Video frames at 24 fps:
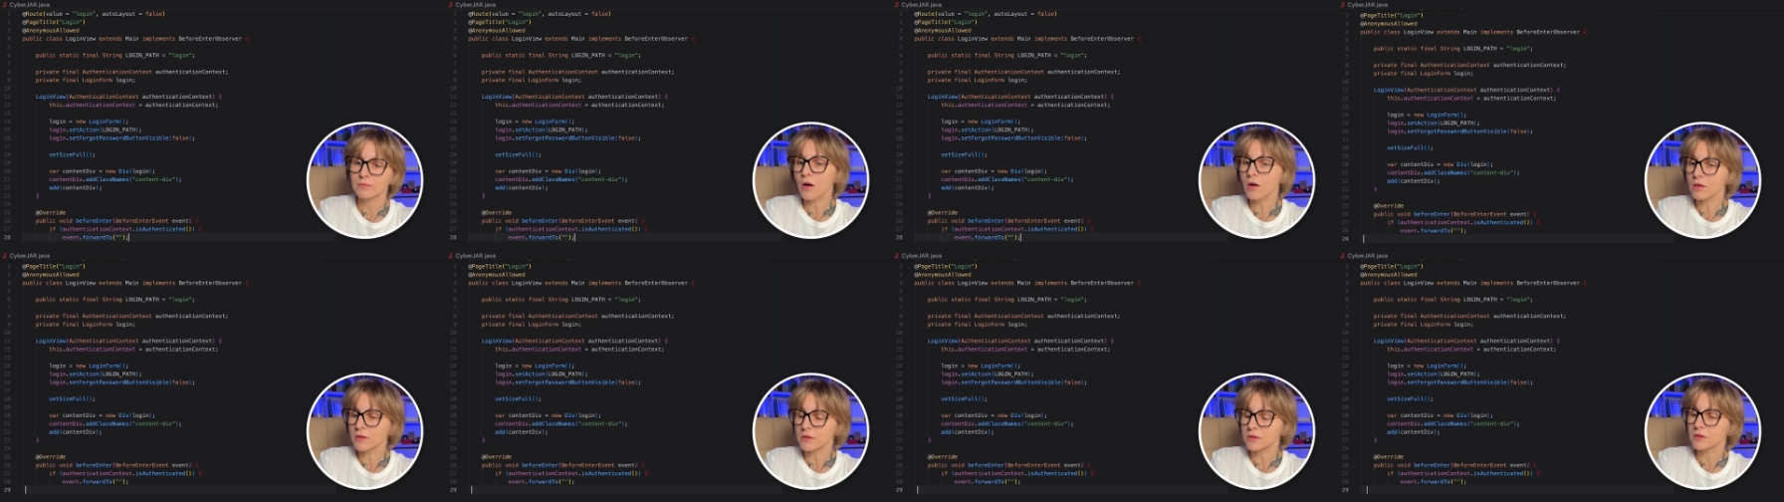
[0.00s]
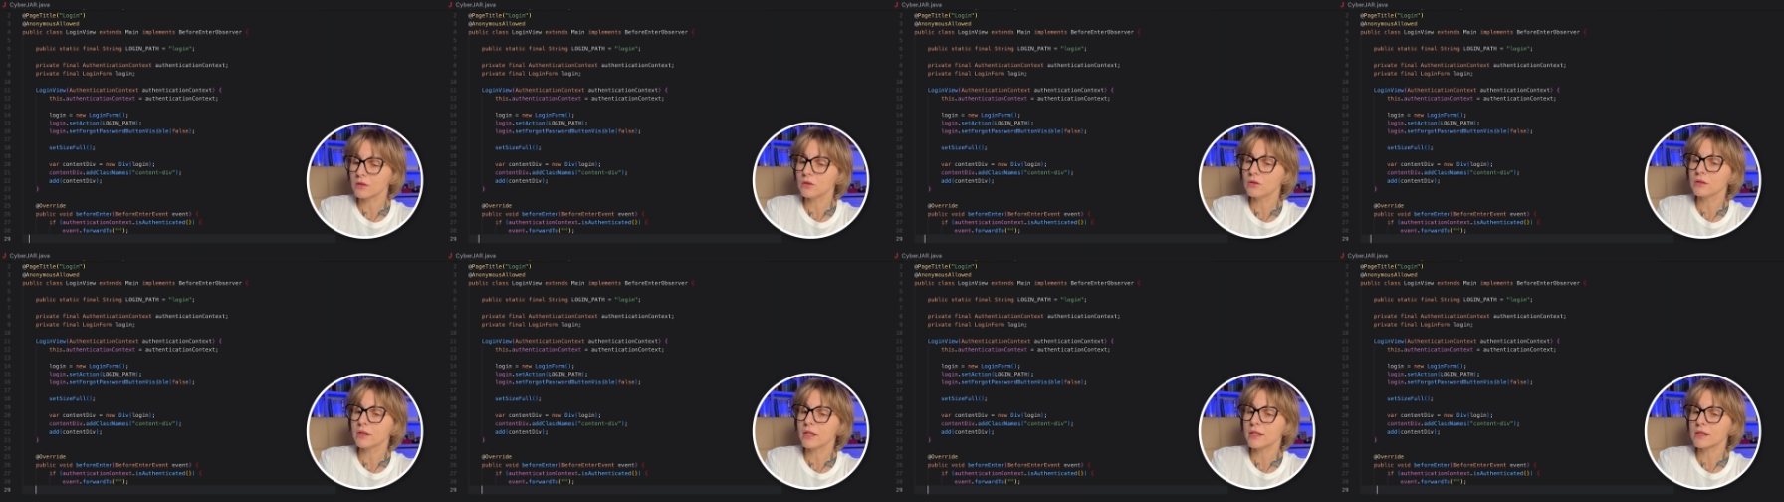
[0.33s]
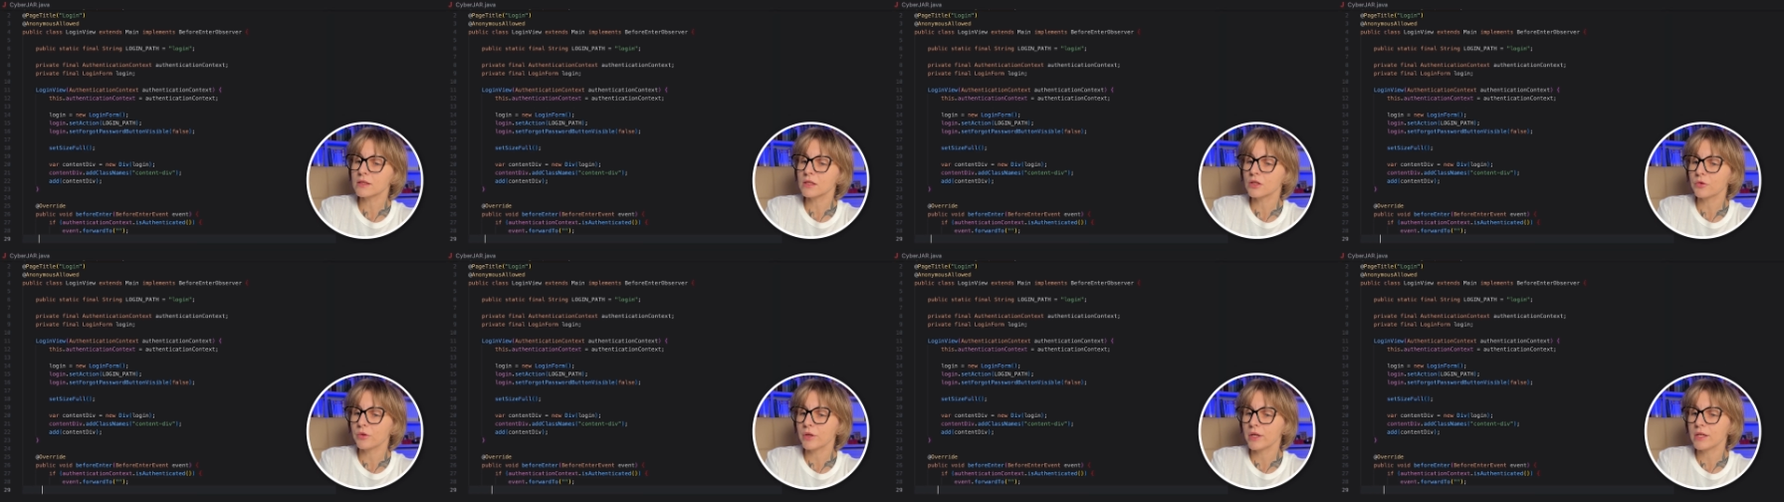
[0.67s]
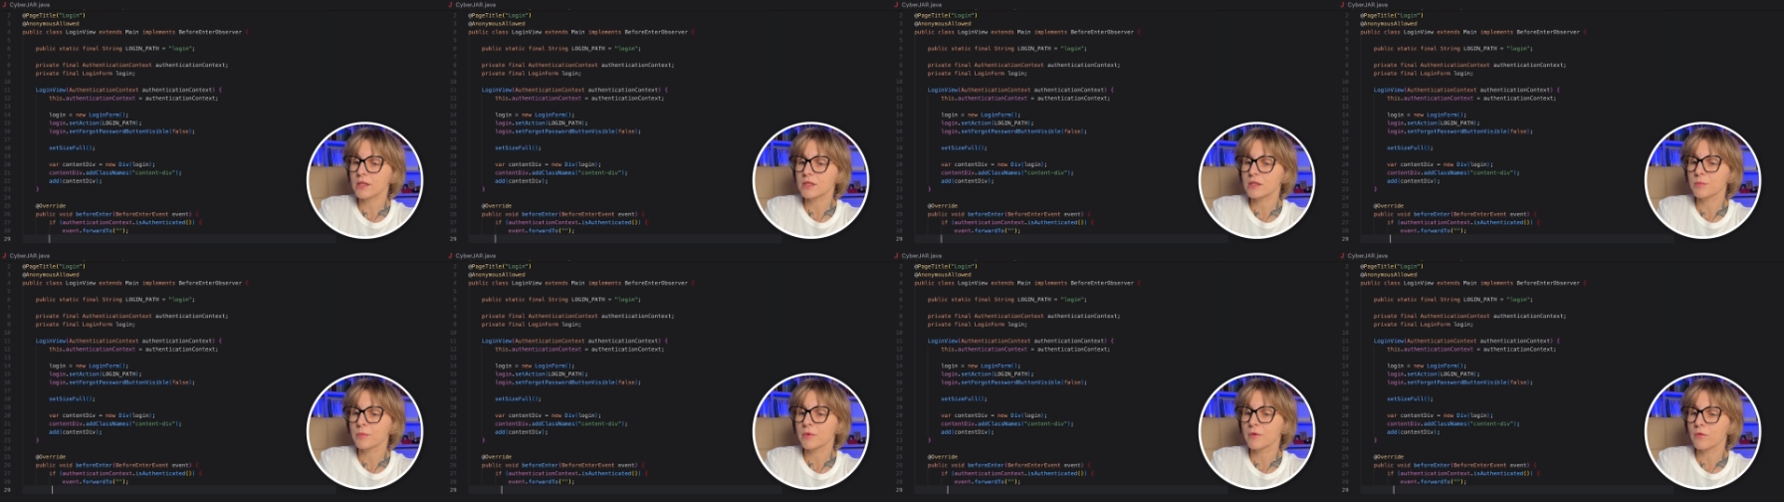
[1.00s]
Also, let's
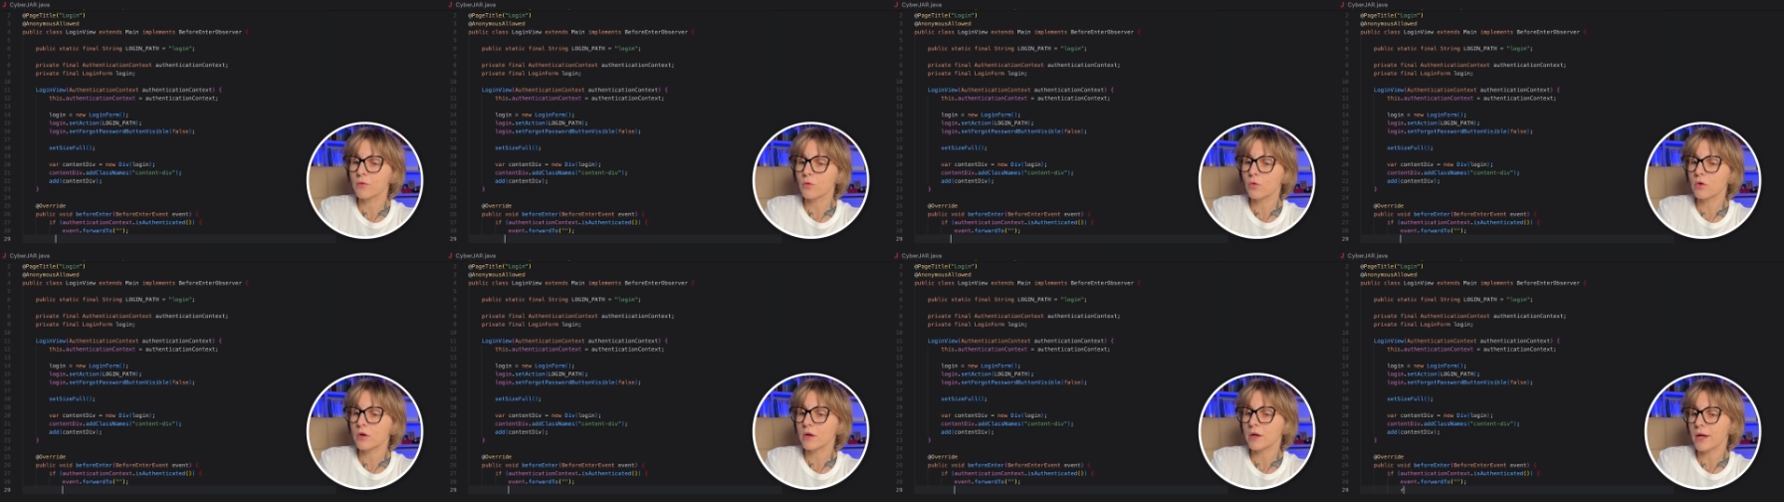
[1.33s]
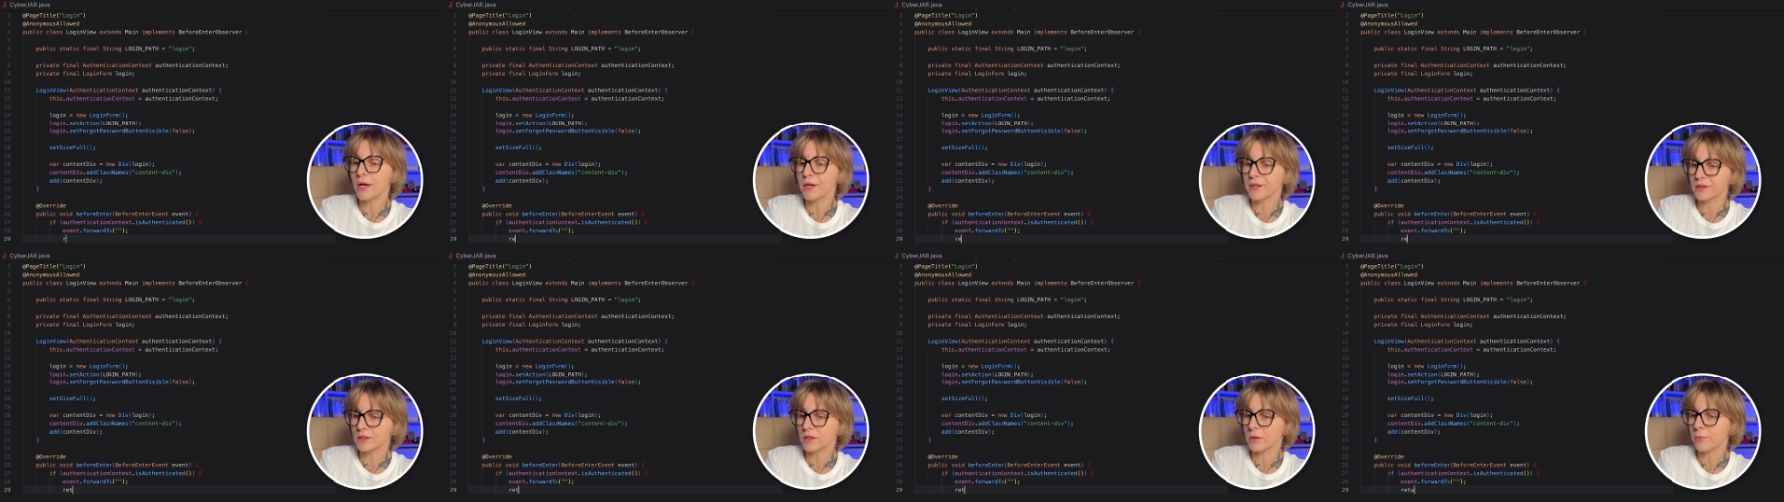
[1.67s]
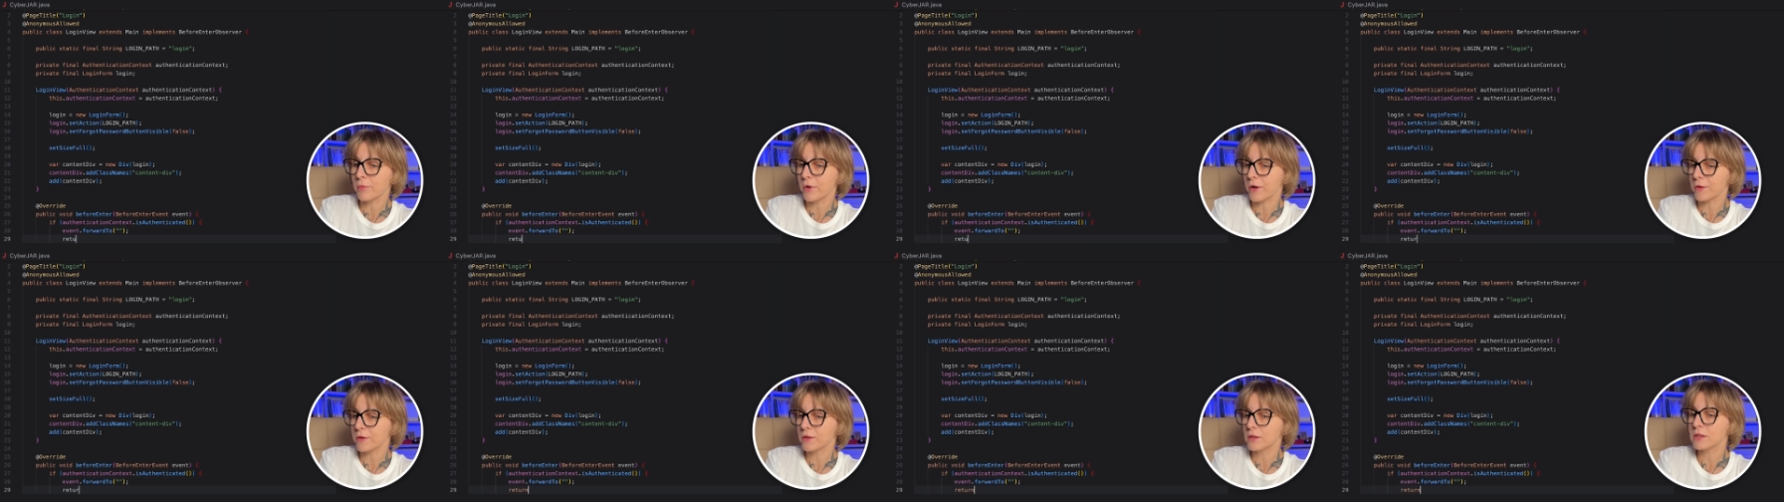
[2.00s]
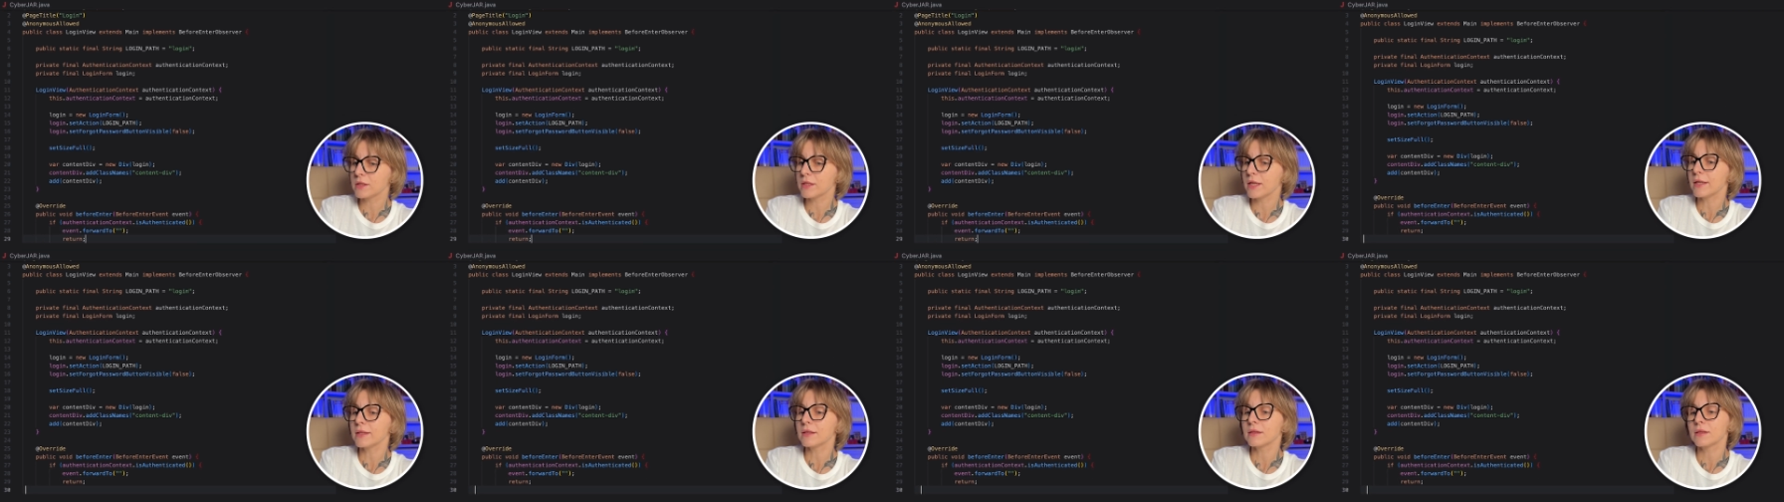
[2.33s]
create before enter method
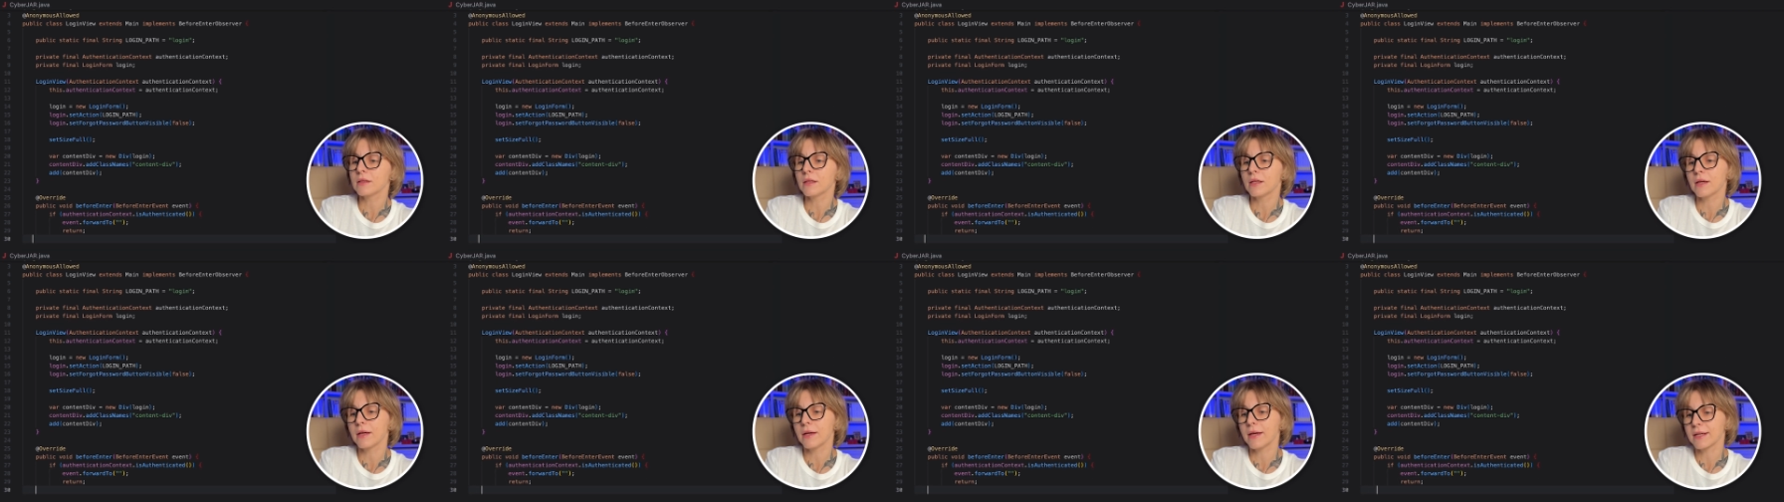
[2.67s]
that uh,